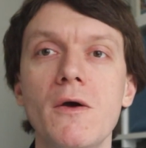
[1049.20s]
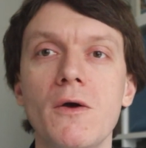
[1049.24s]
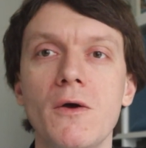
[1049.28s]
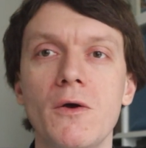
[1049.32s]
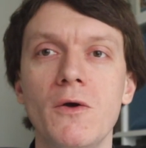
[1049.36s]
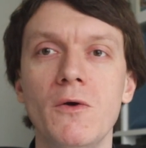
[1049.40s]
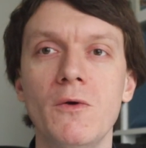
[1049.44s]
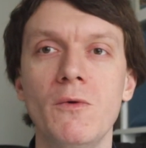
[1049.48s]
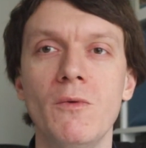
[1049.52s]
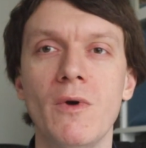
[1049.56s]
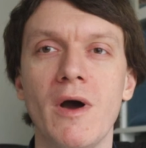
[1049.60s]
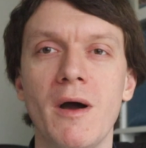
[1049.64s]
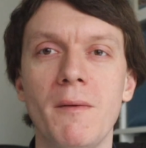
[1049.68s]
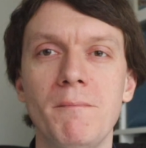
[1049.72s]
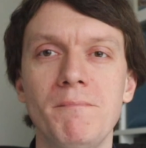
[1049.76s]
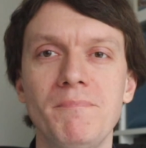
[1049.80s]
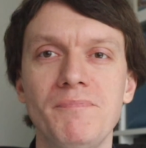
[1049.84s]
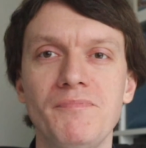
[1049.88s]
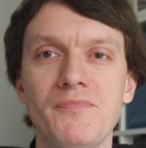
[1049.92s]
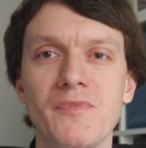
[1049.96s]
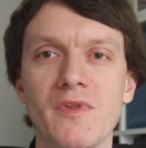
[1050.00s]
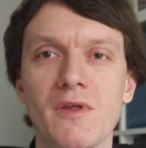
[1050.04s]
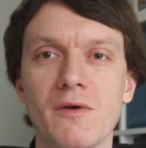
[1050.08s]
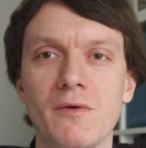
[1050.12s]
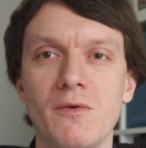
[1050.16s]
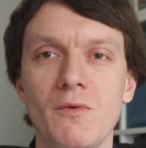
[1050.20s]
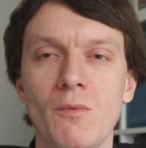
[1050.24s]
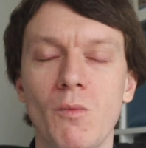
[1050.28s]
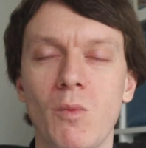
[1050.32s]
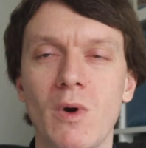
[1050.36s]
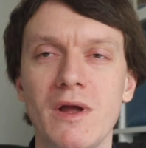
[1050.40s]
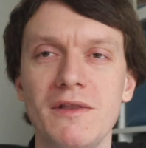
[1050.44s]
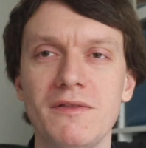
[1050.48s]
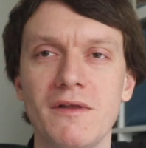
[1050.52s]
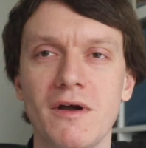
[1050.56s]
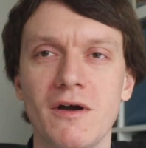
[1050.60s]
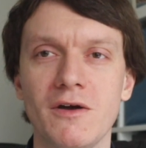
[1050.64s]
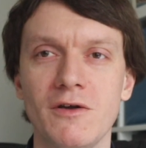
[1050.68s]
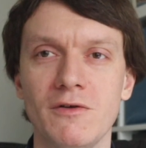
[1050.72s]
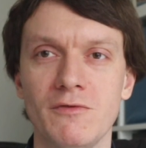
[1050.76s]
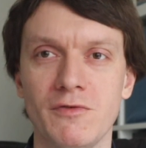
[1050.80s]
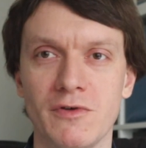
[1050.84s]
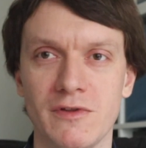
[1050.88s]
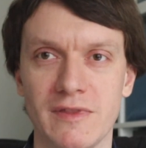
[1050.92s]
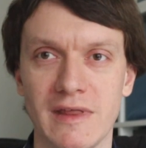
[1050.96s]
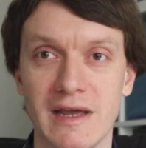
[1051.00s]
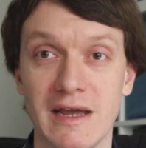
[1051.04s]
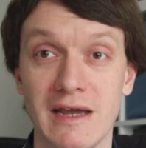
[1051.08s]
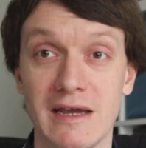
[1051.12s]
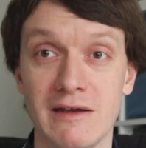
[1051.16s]
who went
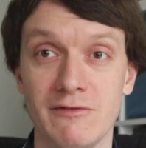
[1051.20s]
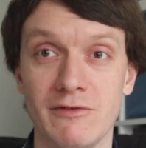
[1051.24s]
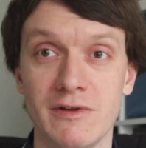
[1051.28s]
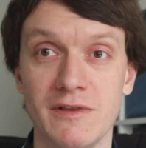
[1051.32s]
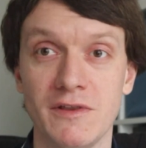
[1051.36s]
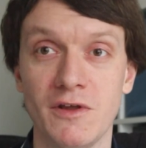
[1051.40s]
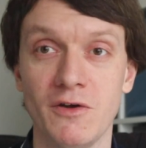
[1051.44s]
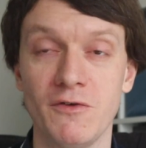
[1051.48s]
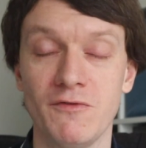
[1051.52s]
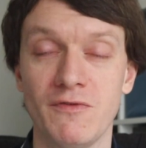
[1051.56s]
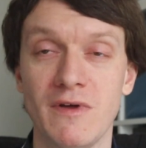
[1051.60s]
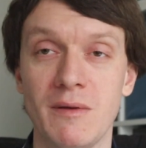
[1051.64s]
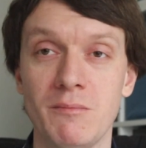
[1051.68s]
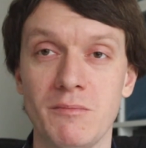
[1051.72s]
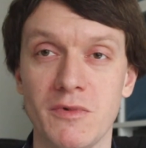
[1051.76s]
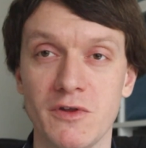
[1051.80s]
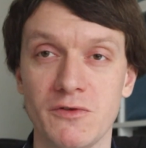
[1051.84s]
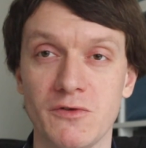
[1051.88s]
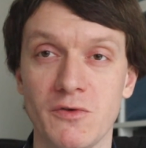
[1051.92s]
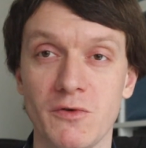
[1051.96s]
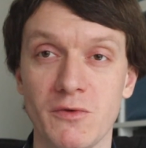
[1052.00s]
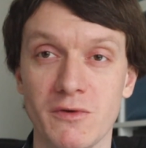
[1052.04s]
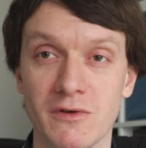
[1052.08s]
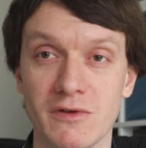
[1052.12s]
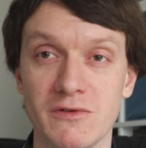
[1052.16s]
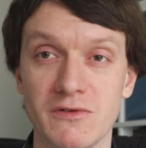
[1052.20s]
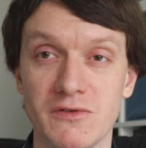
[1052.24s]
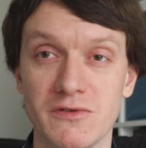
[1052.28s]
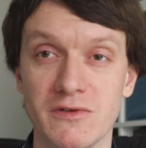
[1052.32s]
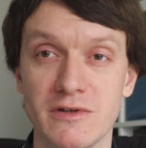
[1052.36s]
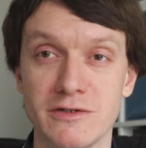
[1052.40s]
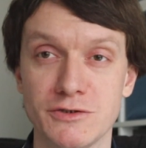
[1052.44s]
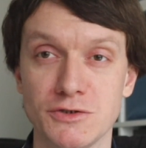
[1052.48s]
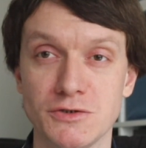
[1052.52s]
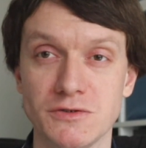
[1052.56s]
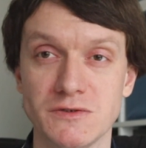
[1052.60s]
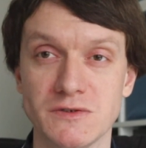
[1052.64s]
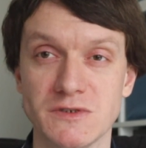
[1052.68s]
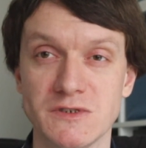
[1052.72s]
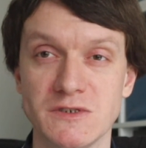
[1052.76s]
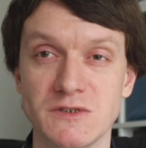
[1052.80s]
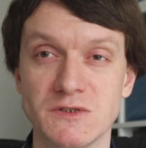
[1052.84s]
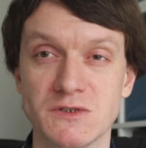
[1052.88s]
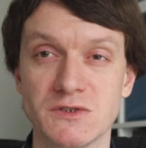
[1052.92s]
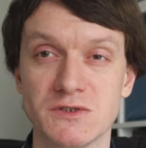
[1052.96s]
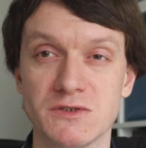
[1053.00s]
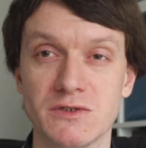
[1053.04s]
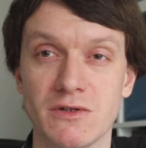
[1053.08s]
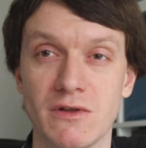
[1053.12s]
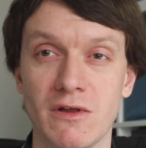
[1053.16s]
over there in November to a constituency
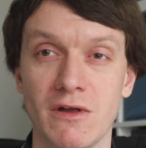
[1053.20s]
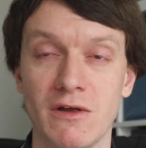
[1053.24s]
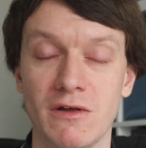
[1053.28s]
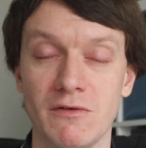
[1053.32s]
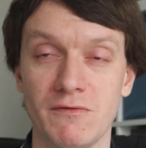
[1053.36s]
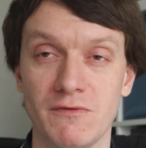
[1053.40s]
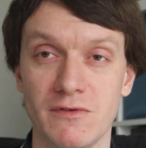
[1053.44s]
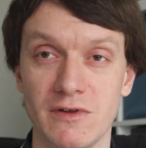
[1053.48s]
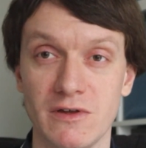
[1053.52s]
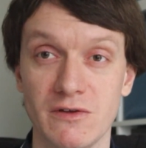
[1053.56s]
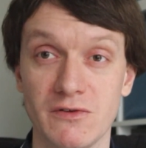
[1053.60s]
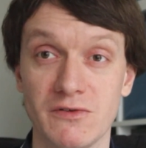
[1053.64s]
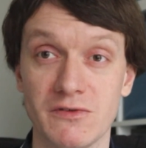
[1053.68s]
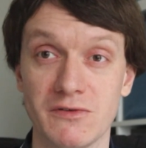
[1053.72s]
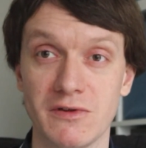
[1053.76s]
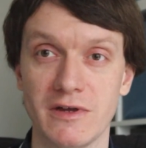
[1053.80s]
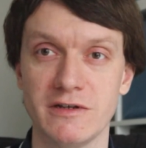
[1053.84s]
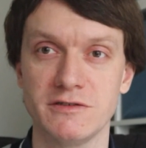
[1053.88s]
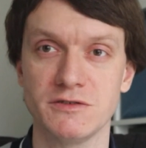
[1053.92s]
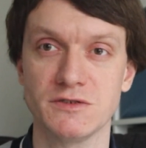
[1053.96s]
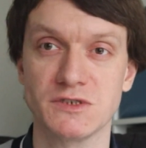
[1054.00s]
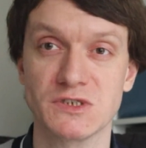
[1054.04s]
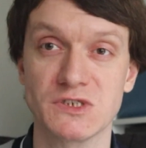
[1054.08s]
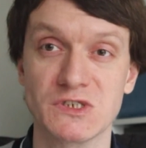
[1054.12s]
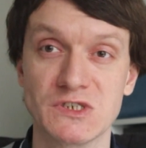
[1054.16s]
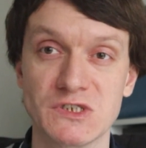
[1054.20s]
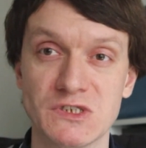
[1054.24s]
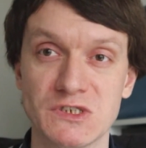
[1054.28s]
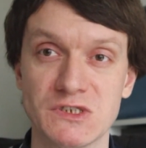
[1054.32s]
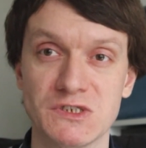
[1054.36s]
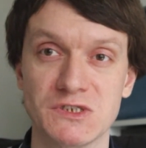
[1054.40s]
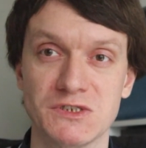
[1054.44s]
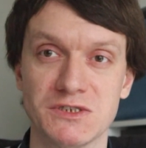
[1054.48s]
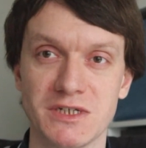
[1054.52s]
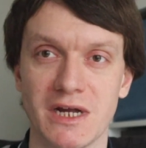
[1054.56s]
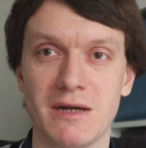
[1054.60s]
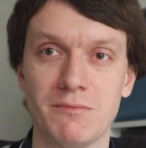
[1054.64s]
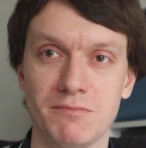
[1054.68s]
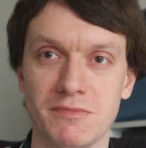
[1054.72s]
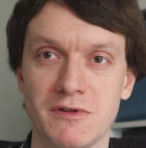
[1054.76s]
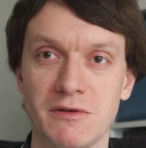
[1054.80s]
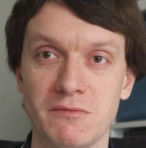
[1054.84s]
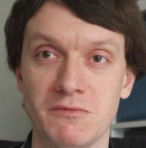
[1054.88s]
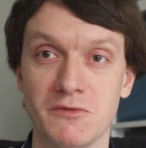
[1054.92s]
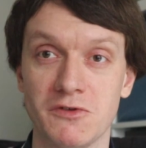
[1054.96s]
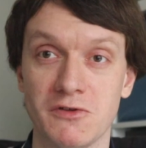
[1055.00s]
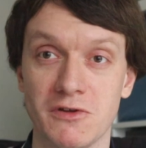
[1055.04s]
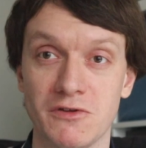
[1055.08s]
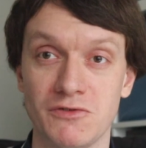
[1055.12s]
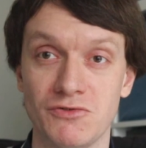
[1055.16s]
service and stabbed
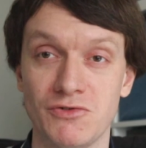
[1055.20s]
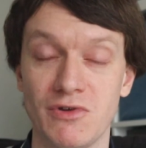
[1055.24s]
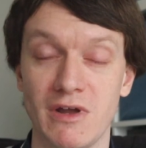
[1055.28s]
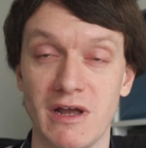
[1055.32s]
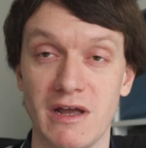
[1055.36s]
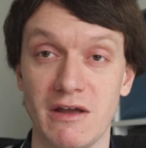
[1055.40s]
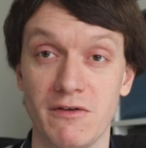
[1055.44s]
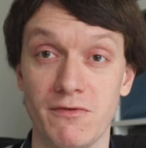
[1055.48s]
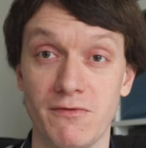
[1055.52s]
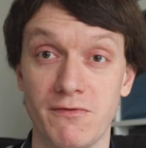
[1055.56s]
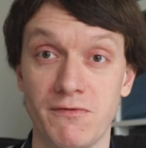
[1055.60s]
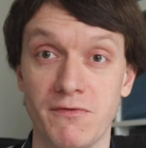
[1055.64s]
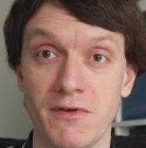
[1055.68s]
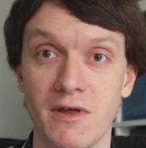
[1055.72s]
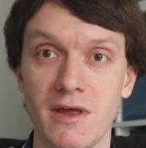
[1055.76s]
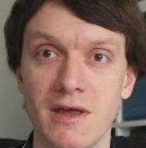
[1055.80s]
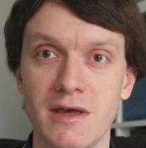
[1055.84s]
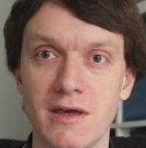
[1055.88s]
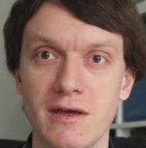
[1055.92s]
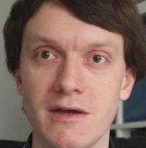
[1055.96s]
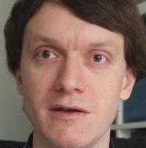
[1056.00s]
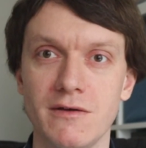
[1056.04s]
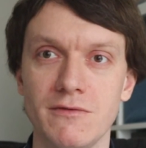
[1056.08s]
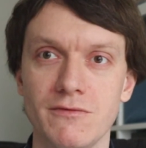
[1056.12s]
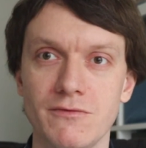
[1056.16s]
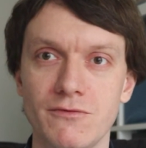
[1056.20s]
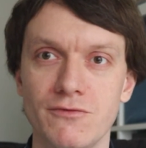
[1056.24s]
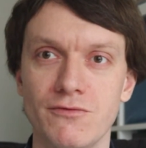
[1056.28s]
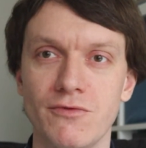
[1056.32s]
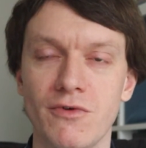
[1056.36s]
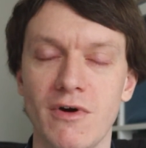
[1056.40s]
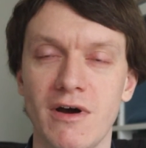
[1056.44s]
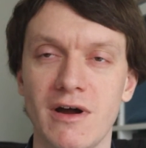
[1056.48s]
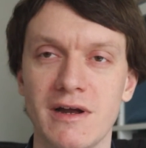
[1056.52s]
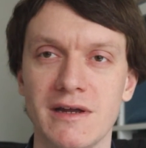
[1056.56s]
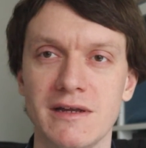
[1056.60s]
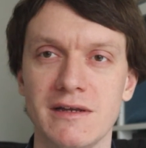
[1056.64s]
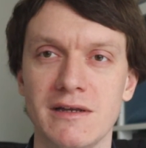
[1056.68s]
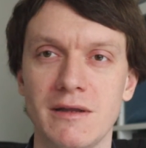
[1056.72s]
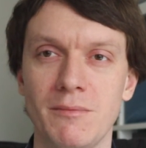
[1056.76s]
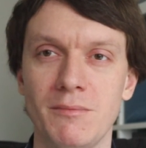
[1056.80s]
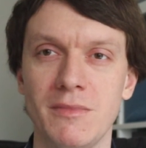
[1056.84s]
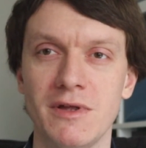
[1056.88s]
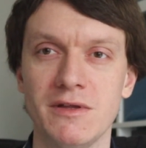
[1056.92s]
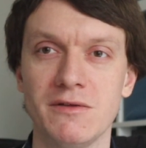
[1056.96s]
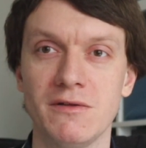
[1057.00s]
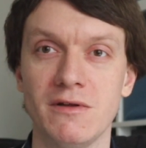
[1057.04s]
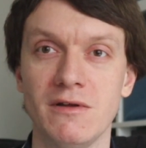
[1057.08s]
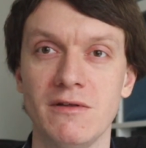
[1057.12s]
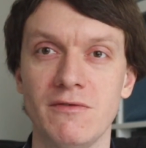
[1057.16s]
him to death right in the
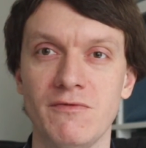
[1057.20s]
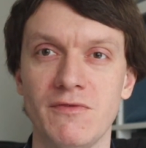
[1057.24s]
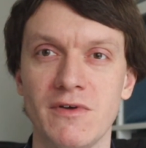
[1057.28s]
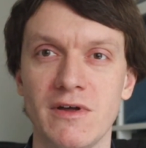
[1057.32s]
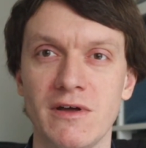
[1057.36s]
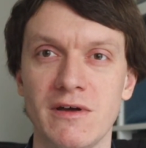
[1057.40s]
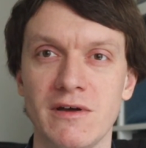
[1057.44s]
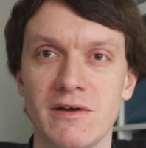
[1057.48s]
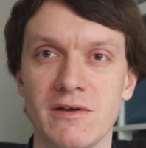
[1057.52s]
middle of